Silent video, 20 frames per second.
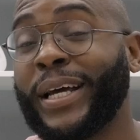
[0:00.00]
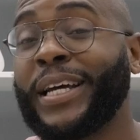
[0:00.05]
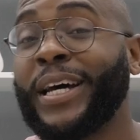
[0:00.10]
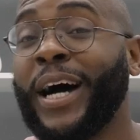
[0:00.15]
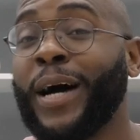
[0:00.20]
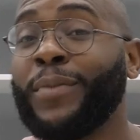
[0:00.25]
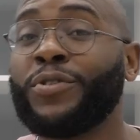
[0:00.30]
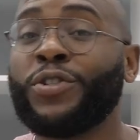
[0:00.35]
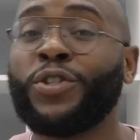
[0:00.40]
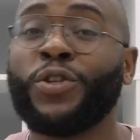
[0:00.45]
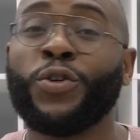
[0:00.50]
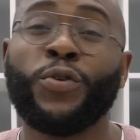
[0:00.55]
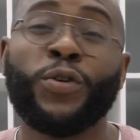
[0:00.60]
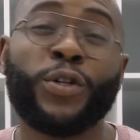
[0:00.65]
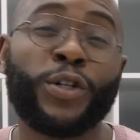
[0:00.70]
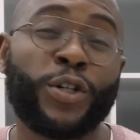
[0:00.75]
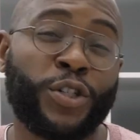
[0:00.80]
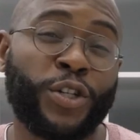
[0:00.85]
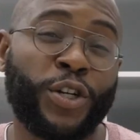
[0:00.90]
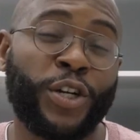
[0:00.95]
it comes to
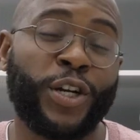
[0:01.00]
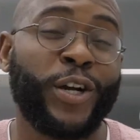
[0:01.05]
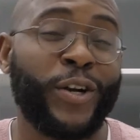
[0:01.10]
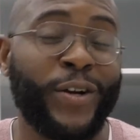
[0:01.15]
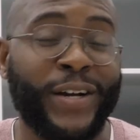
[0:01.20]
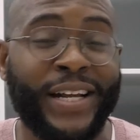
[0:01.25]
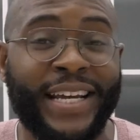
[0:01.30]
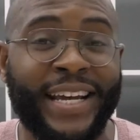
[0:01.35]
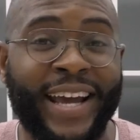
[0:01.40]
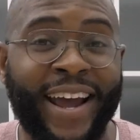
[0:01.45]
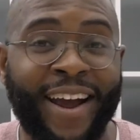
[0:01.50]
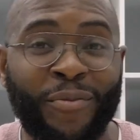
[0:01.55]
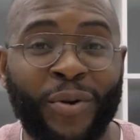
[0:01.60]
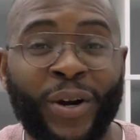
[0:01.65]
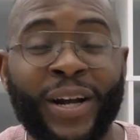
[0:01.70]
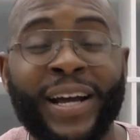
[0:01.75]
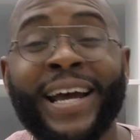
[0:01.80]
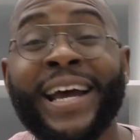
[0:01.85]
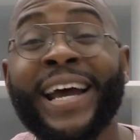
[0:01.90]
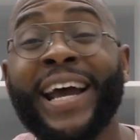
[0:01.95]
your security
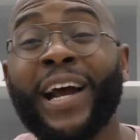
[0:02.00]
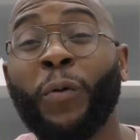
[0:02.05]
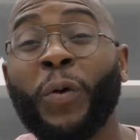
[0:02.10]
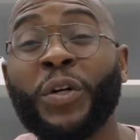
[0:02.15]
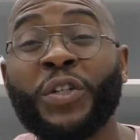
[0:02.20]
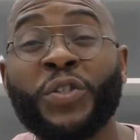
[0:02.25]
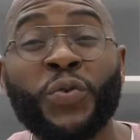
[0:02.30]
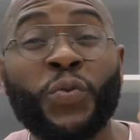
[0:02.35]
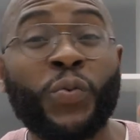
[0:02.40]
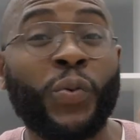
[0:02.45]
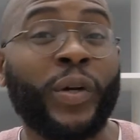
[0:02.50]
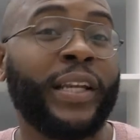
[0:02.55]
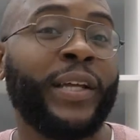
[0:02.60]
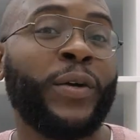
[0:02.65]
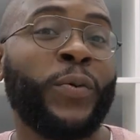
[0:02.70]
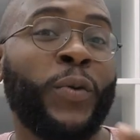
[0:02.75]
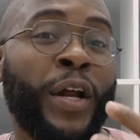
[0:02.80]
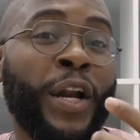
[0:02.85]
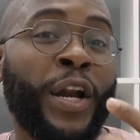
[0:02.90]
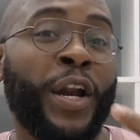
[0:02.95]
camera, and what you
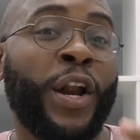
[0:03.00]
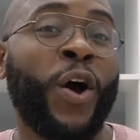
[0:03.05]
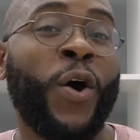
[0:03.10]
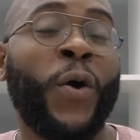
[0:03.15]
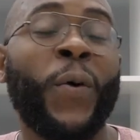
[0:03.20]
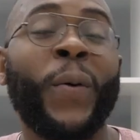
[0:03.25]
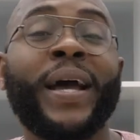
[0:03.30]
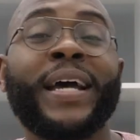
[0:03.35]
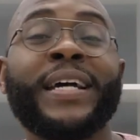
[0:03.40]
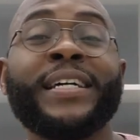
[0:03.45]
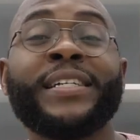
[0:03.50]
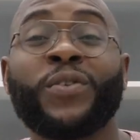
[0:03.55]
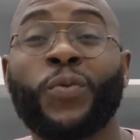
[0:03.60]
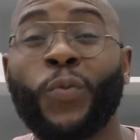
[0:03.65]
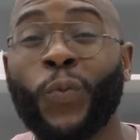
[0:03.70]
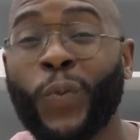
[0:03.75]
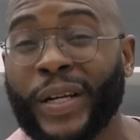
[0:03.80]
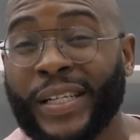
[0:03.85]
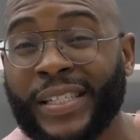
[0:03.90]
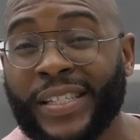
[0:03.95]
really want to know is
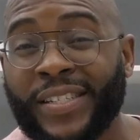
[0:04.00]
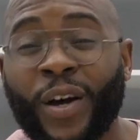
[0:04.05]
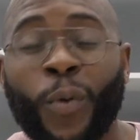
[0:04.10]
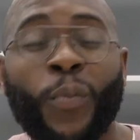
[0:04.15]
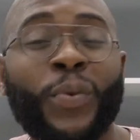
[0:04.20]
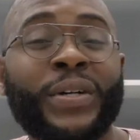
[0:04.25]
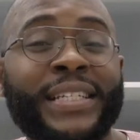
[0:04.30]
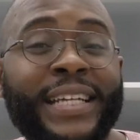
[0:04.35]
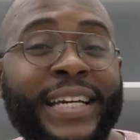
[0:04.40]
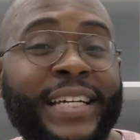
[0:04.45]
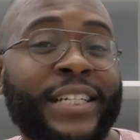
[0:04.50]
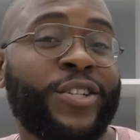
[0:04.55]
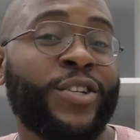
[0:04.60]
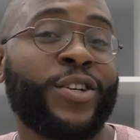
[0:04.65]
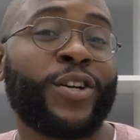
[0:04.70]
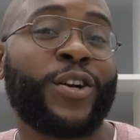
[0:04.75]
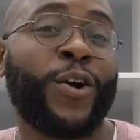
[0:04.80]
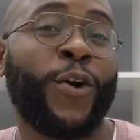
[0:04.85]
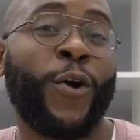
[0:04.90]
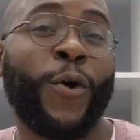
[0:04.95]
when someone's
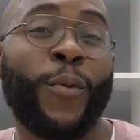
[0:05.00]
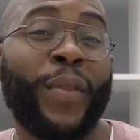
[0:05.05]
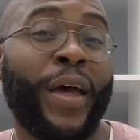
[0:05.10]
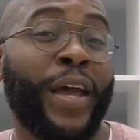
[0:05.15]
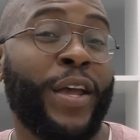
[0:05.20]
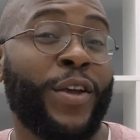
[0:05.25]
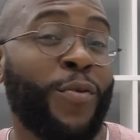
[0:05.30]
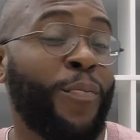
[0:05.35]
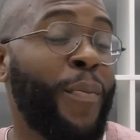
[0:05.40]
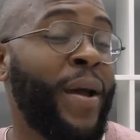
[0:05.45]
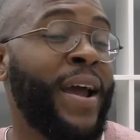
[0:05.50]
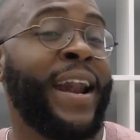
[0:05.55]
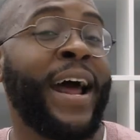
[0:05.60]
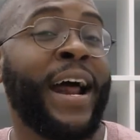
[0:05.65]
entering your home that you may